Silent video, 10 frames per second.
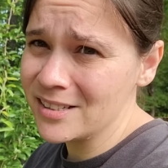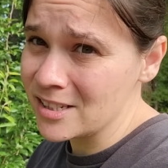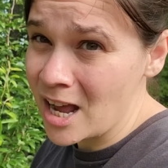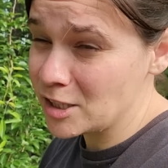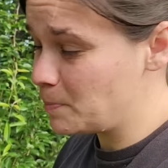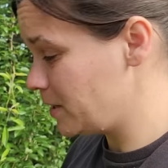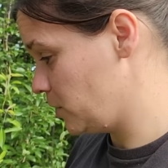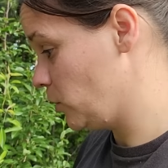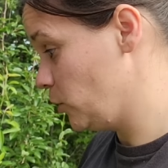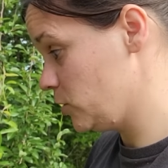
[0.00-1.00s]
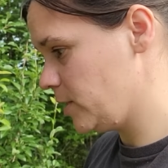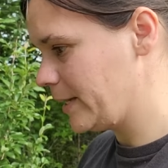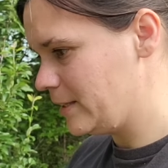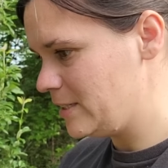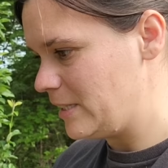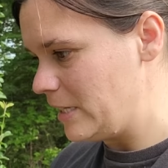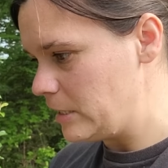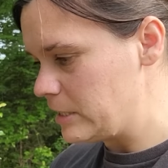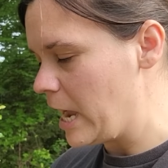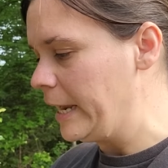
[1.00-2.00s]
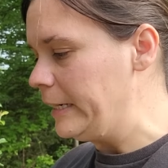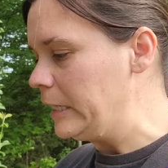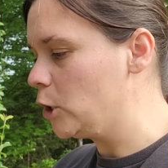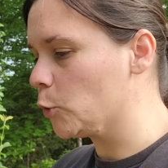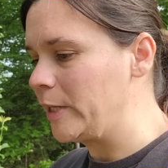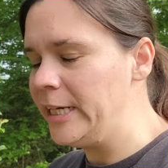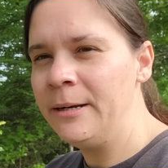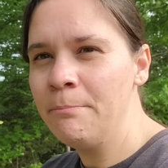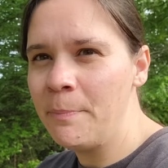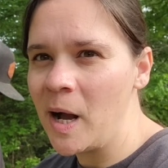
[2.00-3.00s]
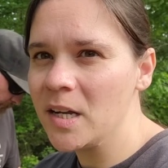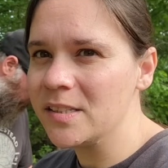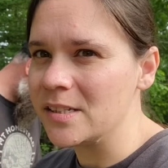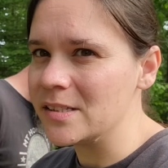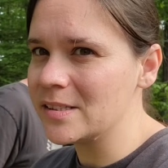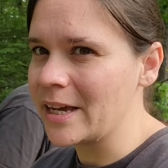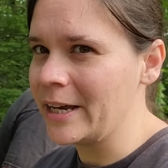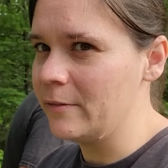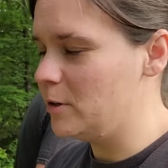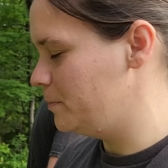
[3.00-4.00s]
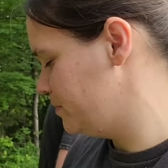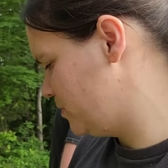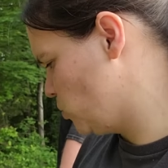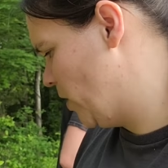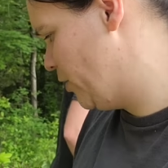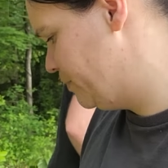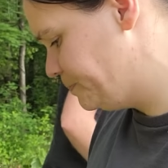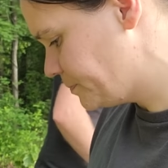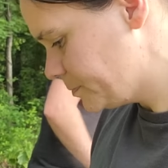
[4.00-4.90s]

It's not spit though. There's like these little tiny green bugs inside of them. It's weird